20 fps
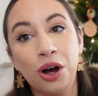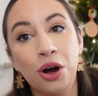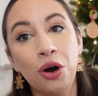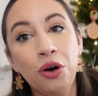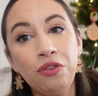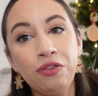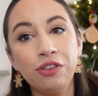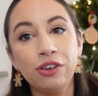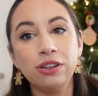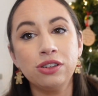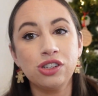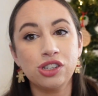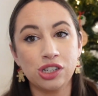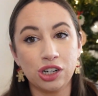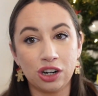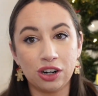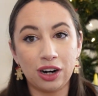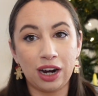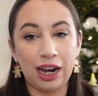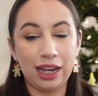Ofra
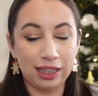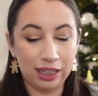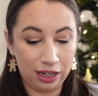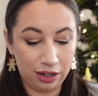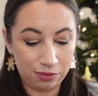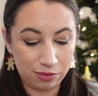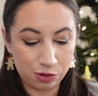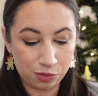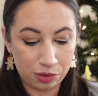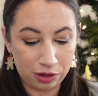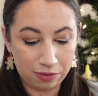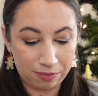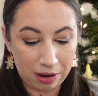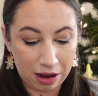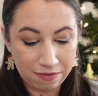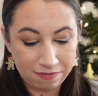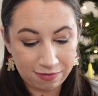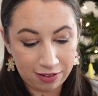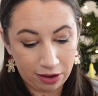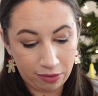Star Island was one of
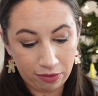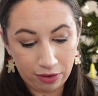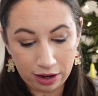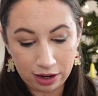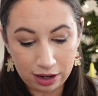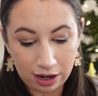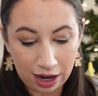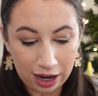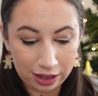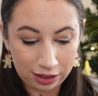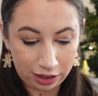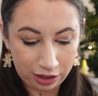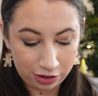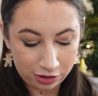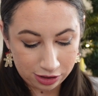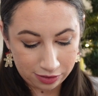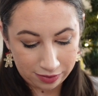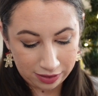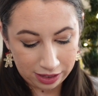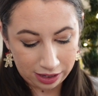my favorite
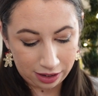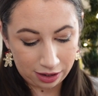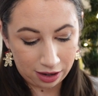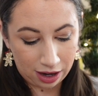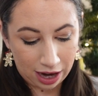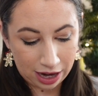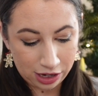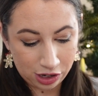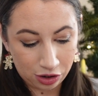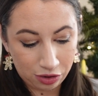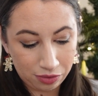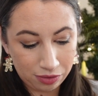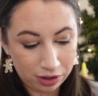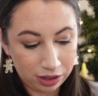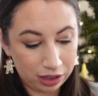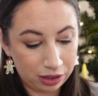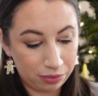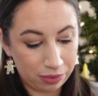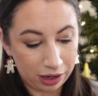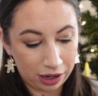highlighters of the year. I don't
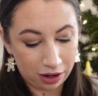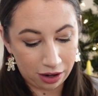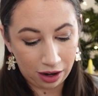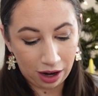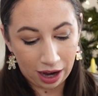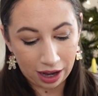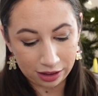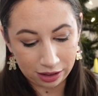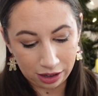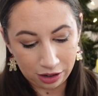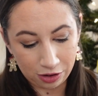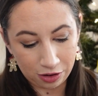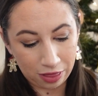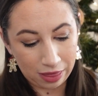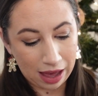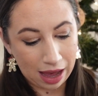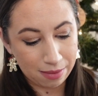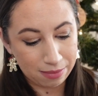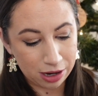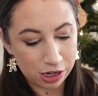really wear highlighter
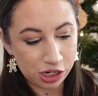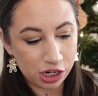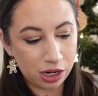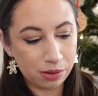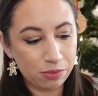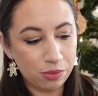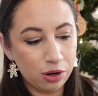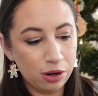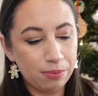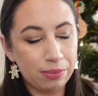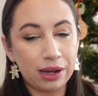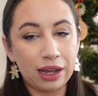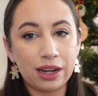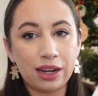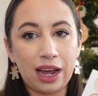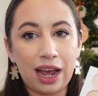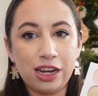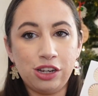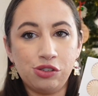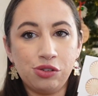that much anymore, but
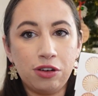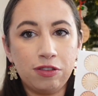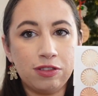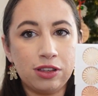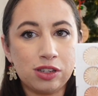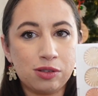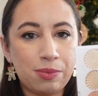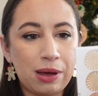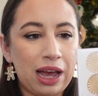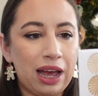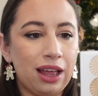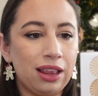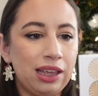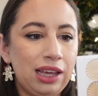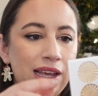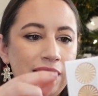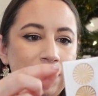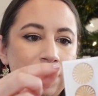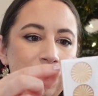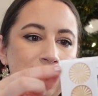I do have this
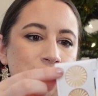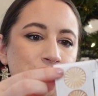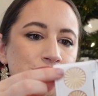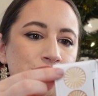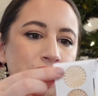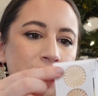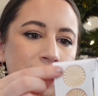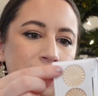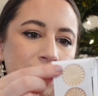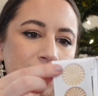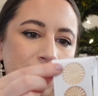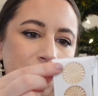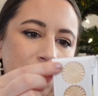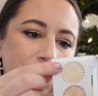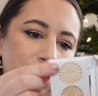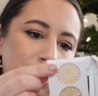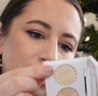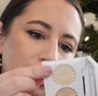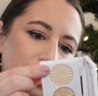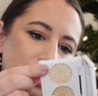palette in this shade
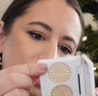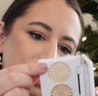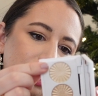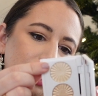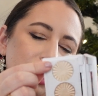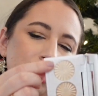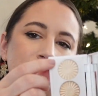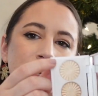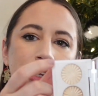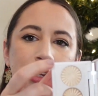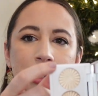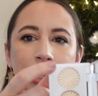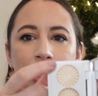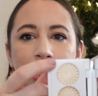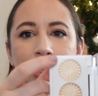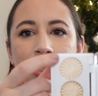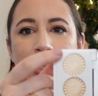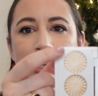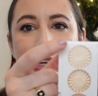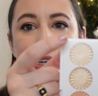here, I think. Yeah,
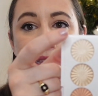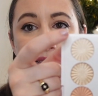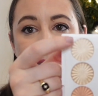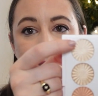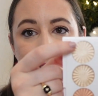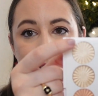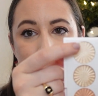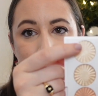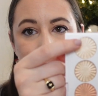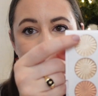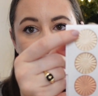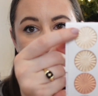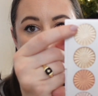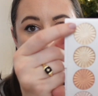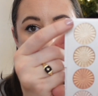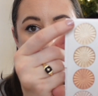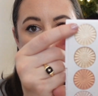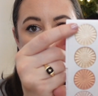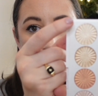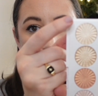this is Star
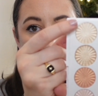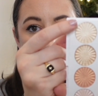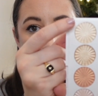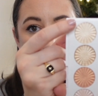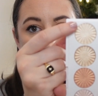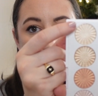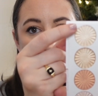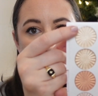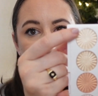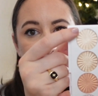Island.